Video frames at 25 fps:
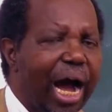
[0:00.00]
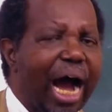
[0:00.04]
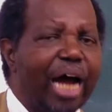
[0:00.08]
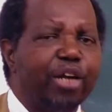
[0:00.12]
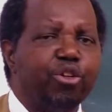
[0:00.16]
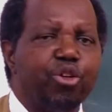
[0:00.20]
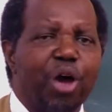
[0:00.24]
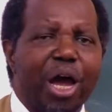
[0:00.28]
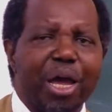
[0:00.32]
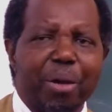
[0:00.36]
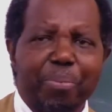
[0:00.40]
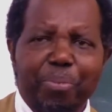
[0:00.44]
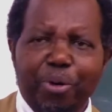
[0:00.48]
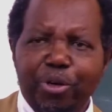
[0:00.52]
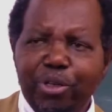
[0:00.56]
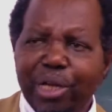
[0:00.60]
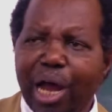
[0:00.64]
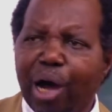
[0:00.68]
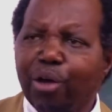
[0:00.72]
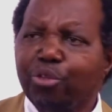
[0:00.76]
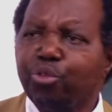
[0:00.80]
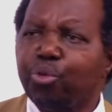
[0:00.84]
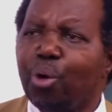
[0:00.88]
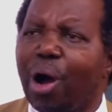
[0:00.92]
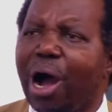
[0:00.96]
And you are able
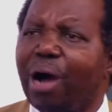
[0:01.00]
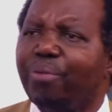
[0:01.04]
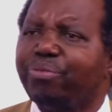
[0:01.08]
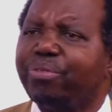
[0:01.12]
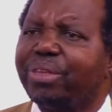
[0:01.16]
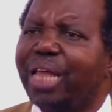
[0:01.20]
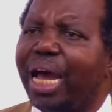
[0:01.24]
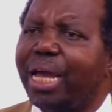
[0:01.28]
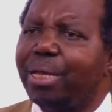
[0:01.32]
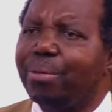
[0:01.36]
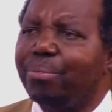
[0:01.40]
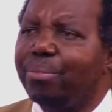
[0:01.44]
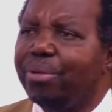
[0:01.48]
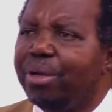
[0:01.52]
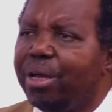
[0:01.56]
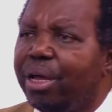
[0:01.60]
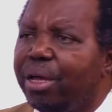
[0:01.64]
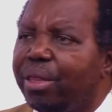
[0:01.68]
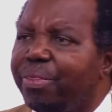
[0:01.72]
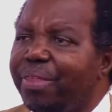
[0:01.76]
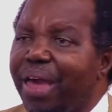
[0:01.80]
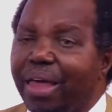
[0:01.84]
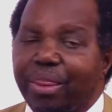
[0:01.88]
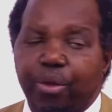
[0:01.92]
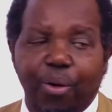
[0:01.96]
now to have time.
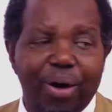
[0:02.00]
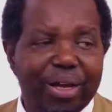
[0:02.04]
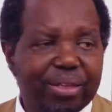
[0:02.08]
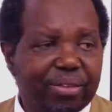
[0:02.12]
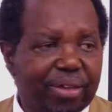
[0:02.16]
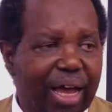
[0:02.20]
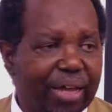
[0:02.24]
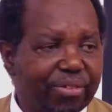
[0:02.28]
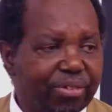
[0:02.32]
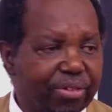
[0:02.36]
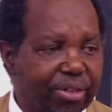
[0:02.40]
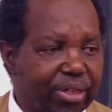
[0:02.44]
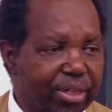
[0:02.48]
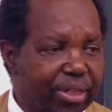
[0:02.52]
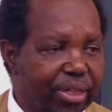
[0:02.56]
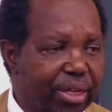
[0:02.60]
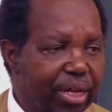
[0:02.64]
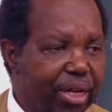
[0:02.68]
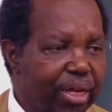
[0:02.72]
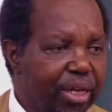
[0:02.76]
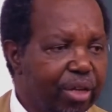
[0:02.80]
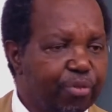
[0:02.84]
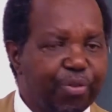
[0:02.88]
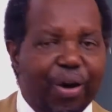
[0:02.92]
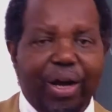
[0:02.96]
They are the ones asking.
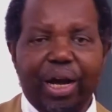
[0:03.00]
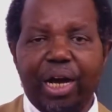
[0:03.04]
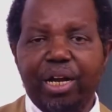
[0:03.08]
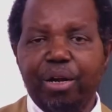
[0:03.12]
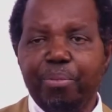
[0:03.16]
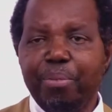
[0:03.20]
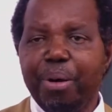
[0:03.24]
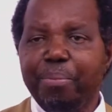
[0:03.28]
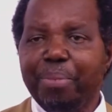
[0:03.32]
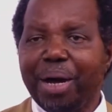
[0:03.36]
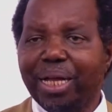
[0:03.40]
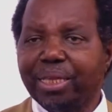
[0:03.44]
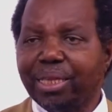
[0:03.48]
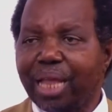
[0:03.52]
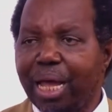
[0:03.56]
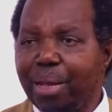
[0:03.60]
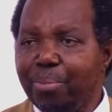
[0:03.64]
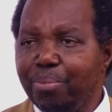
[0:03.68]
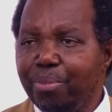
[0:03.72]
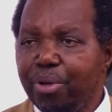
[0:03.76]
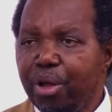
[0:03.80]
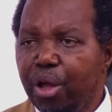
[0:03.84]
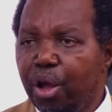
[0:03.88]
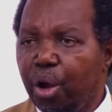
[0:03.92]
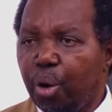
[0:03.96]
In fact, I remember a
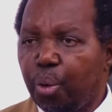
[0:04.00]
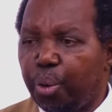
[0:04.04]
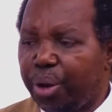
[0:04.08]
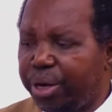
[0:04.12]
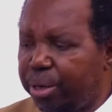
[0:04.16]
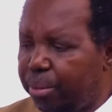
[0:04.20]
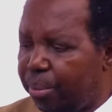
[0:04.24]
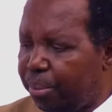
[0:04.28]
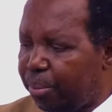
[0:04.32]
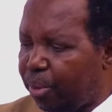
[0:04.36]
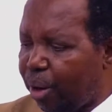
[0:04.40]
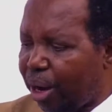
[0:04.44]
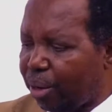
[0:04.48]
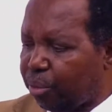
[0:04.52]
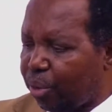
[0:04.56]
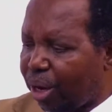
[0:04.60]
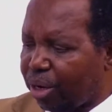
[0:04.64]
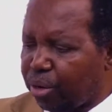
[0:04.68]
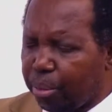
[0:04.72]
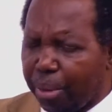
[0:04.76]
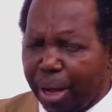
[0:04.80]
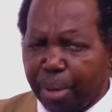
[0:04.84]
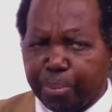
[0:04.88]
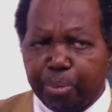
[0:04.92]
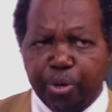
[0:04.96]
time when
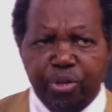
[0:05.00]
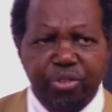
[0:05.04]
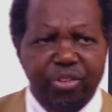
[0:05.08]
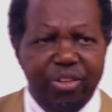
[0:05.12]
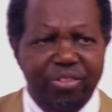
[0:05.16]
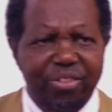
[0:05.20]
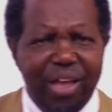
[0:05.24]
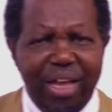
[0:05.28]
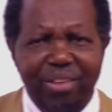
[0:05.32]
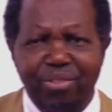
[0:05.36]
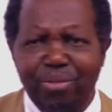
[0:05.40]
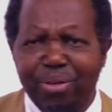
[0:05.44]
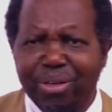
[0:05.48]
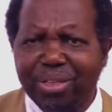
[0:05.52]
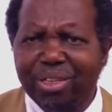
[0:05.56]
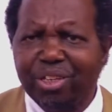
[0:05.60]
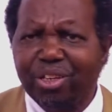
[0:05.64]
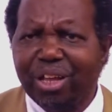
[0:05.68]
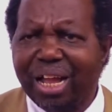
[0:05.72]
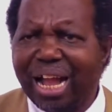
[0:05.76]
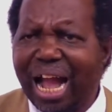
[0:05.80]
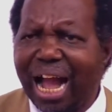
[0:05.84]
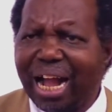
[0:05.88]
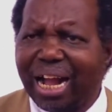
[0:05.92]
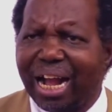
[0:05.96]
one of my bosses asked,
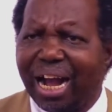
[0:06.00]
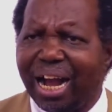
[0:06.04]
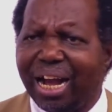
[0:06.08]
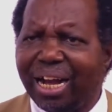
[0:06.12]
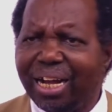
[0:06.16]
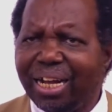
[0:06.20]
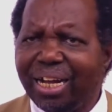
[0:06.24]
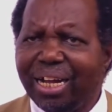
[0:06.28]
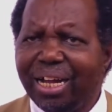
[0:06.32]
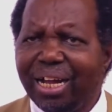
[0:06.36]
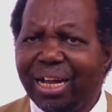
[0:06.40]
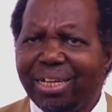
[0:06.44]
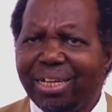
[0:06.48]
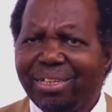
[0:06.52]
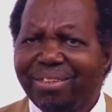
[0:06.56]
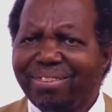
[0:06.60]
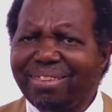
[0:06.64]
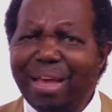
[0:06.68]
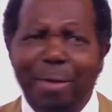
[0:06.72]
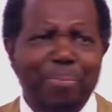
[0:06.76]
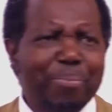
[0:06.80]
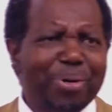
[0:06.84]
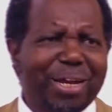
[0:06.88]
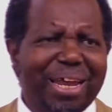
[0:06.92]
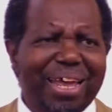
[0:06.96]
Nganga,
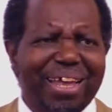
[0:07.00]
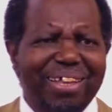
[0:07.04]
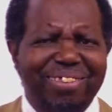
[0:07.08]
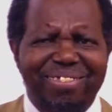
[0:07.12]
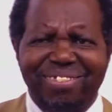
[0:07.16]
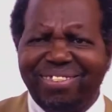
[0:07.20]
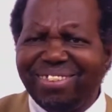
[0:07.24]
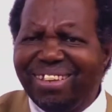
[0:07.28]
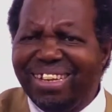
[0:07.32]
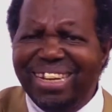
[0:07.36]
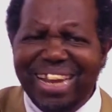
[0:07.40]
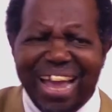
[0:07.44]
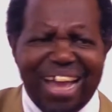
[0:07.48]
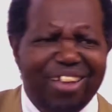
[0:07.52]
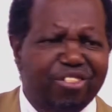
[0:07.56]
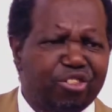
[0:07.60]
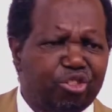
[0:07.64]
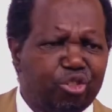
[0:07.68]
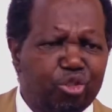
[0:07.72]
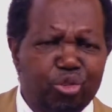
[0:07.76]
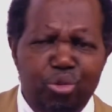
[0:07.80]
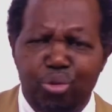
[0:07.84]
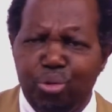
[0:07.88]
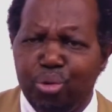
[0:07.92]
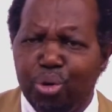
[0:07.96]
somebody as senior
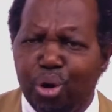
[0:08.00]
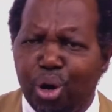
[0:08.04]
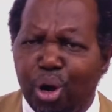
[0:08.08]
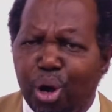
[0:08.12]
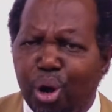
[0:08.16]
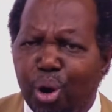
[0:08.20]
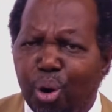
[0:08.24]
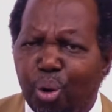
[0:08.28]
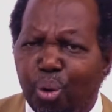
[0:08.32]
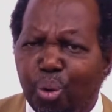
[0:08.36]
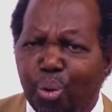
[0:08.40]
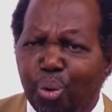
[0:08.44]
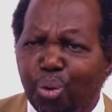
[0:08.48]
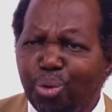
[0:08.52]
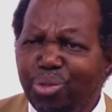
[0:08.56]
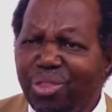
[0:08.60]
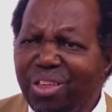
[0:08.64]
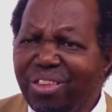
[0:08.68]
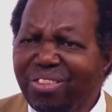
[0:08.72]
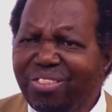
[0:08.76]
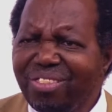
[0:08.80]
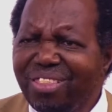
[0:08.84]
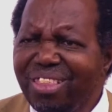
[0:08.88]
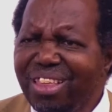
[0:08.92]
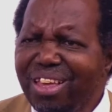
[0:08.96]
as you,
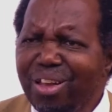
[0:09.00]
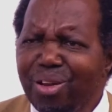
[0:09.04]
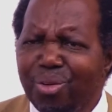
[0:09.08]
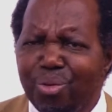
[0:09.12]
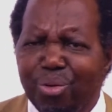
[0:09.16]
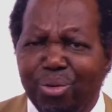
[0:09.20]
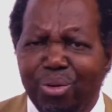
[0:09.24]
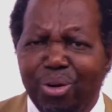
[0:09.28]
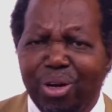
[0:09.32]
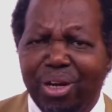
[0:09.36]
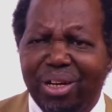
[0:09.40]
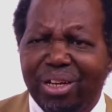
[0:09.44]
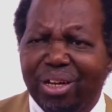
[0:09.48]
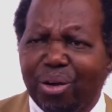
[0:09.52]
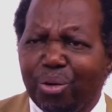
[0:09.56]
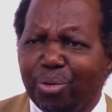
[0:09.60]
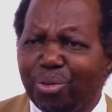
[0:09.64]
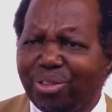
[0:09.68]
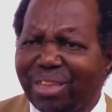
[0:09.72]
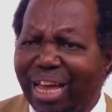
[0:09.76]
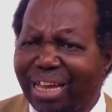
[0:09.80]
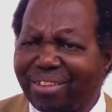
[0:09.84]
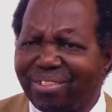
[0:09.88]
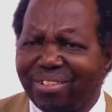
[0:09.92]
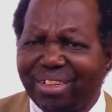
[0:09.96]
this thing
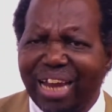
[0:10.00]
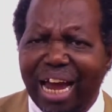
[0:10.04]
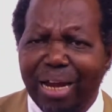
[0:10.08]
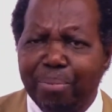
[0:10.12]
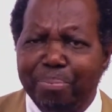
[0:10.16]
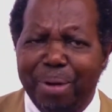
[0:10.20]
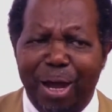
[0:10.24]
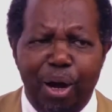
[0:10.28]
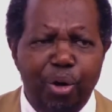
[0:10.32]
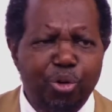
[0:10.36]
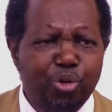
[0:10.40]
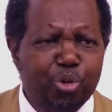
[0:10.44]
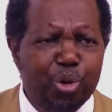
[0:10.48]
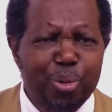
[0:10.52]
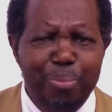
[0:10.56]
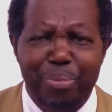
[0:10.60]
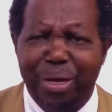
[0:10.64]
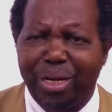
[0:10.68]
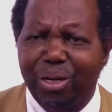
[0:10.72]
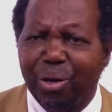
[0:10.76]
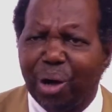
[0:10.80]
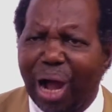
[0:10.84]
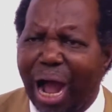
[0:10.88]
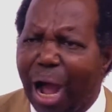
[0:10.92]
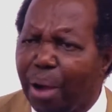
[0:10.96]
was done by old
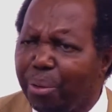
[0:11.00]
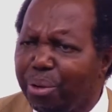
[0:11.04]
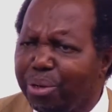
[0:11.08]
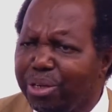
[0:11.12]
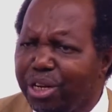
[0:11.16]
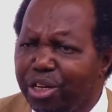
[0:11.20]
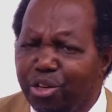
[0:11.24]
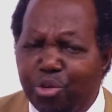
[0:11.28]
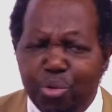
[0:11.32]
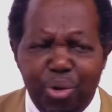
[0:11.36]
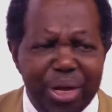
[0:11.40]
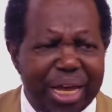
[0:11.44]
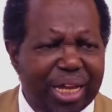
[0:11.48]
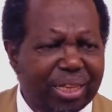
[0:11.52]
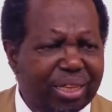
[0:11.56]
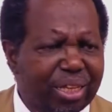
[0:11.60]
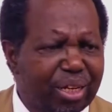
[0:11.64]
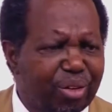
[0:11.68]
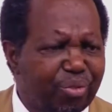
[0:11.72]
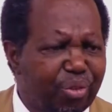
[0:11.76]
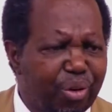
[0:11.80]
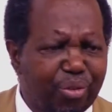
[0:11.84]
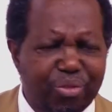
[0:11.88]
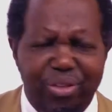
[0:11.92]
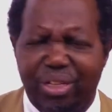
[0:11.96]
women, how did you get
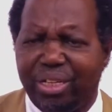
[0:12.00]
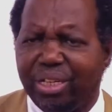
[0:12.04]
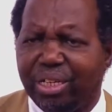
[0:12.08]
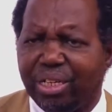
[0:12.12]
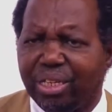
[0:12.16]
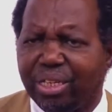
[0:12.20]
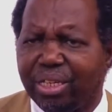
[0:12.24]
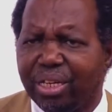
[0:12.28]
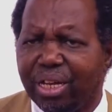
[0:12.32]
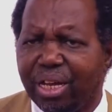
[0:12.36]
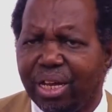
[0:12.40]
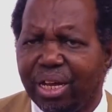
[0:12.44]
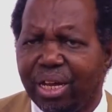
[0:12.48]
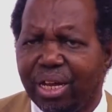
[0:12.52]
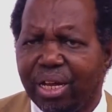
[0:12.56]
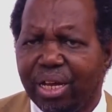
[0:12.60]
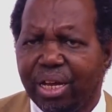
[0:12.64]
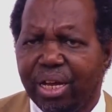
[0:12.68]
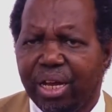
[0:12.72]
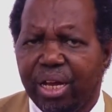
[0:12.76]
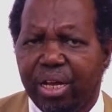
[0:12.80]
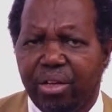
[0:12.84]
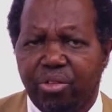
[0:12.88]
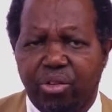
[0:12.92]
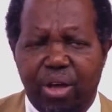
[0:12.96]
involved in it?
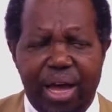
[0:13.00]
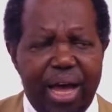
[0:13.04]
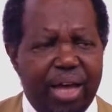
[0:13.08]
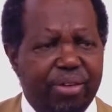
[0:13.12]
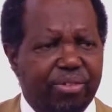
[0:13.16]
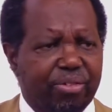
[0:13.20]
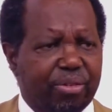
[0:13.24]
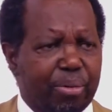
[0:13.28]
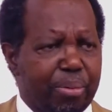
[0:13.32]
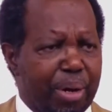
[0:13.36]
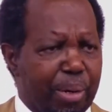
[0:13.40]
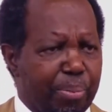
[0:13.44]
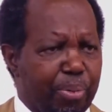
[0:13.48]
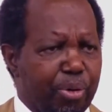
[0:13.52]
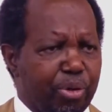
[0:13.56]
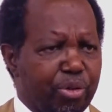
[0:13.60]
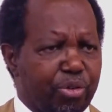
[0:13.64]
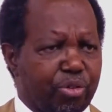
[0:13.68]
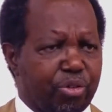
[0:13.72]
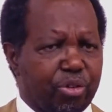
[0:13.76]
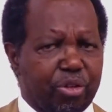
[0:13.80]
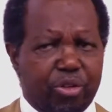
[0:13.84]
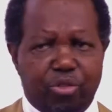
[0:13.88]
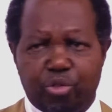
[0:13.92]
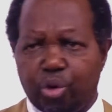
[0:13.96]
So I asked my
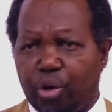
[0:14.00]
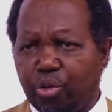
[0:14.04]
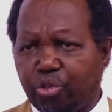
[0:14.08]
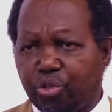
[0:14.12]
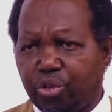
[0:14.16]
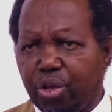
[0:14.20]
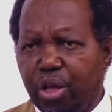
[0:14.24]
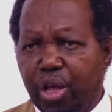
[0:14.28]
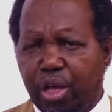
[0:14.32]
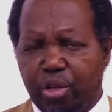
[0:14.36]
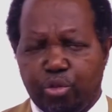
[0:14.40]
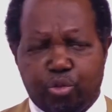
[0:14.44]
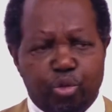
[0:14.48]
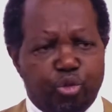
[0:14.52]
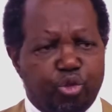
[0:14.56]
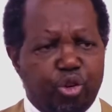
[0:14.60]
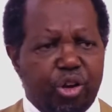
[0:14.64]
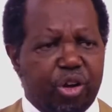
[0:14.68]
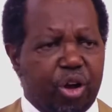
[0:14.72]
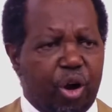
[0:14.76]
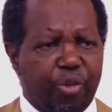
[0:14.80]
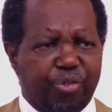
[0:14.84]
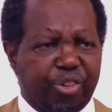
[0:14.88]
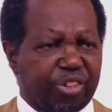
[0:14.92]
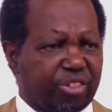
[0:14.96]
boss, it was
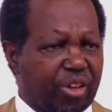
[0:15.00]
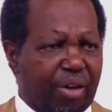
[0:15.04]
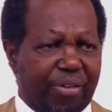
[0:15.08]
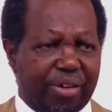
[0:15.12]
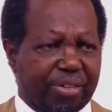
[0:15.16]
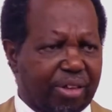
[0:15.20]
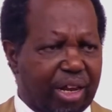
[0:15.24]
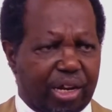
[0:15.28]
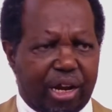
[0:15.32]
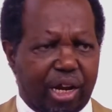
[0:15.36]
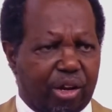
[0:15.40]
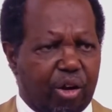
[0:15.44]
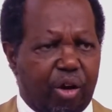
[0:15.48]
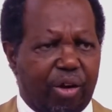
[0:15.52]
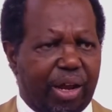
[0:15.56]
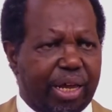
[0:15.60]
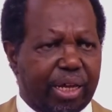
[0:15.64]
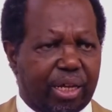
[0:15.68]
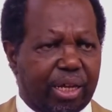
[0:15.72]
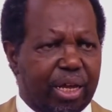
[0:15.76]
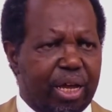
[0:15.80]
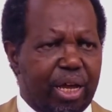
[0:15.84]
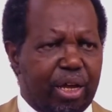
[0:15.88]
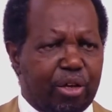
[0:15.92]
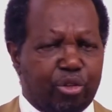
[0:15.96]
during office hours, and I don't
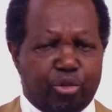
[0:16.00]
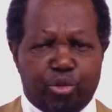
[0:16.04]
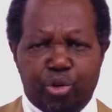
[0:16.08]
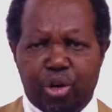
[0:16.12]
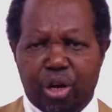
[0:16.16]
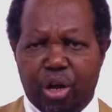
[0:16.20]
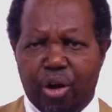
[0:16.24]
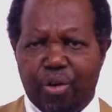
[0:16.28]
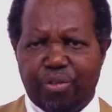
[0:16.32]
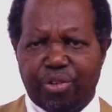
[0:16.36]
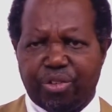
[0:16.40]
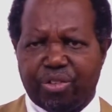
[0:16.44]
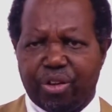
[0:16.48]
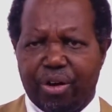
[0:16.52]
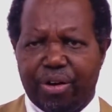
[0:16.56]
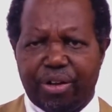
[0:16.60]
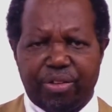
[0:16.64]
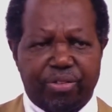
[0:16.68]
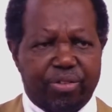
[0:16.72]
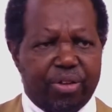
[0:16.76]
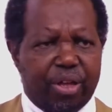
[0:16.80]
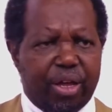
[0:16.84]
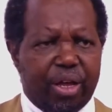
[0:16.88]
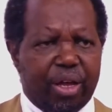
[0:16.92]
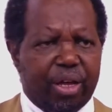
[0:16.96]
like during office
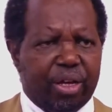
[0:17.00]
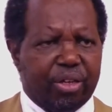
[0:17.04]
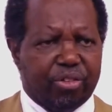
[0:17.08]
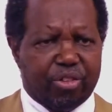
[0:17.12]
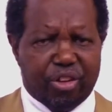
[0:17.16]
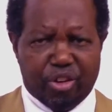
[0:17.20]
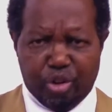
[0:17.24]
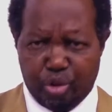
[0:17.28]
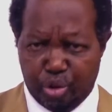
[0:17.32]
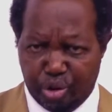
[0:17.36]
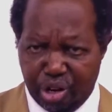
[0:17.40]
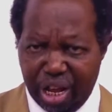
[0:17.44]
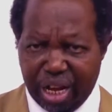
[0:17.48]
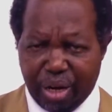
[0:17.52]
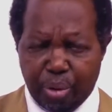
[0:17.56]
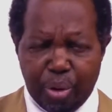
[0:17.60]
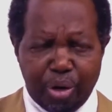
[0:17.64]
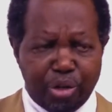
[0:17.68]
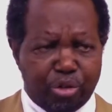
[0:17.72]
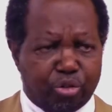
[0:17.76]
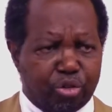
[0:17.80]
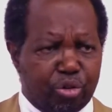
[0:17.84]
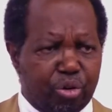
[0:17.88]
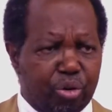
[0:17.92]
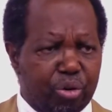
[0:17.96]
hours. He said, you really
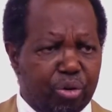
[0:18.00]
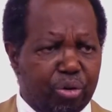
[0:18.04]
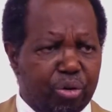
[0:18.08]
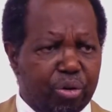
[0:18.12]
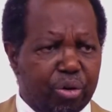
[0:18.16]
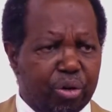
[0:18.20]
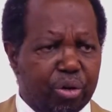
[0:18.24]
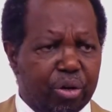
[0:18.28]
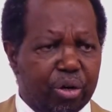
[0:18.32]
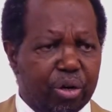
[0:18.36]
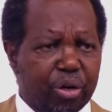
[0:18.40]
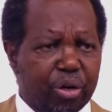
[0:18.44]
want to know?